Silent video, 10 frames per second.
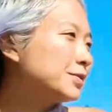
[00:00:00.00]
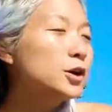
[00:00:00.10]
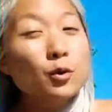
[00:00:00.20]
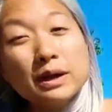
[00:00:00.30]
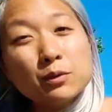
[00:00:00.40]

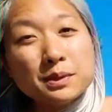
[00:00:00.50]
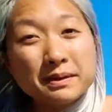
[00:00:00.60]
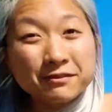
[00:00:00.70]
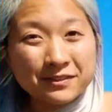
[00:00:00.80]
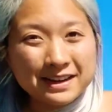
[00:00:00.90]
No one will be
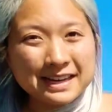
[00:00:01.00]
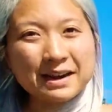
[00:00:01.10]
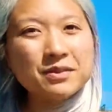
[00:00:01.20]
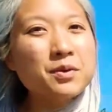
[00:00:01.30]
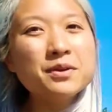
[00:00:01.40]
my friend.
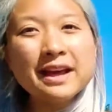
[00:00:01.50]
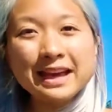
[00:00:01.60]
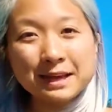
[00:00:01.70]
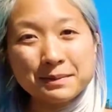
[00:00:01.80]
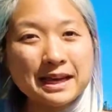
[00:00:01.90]
Everyone will
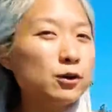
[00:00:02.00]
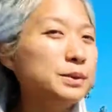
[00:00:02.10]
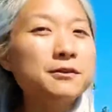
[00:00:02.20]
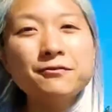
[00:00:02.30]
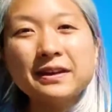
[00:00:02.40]
hate me. I will
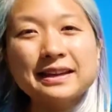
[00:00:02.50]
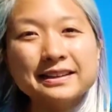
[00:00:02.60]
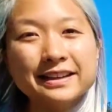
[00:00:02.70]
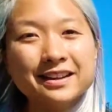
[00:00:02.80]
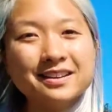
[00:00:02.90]
be a
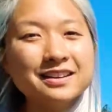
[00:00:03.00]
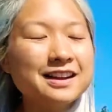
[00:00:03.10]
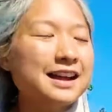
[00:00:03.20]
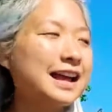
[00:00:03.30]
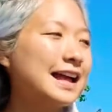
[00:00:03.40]
failure.
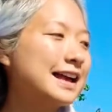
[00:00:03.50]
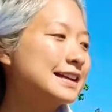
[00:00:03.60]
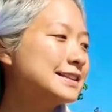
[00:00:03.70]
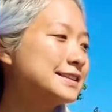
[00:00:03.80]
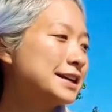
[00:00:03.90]

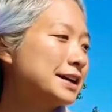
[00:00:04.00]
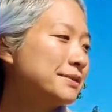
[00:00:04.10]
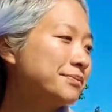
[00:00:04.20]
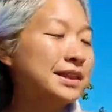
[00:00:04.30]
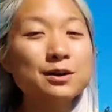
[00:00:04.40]
And
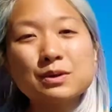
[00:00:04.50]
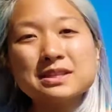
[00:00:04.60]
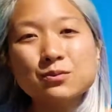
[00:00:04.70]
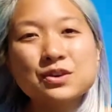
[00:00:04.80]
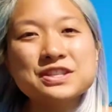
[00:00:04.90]
um, and then
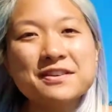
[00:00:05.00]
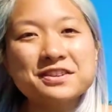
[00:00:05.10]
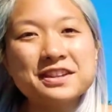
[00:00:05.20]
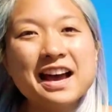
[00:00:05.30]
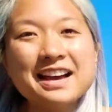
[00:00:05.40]
what's the worst
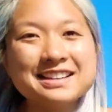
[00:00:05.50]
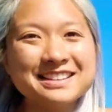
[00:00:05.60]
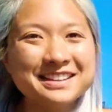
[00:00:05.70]
after that?